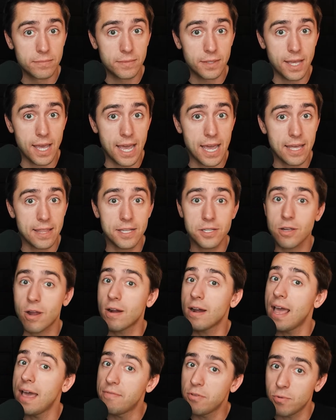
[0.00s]
Okay, these
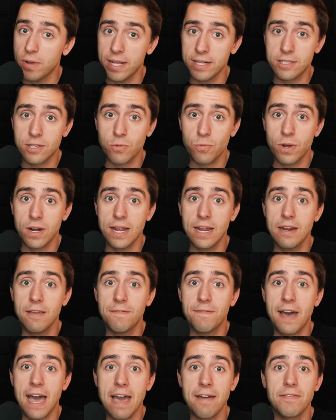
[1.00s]
aren't heavyweights. They're
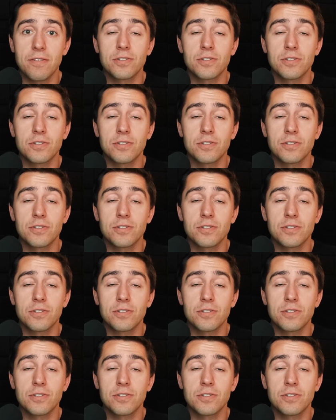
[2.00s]
185.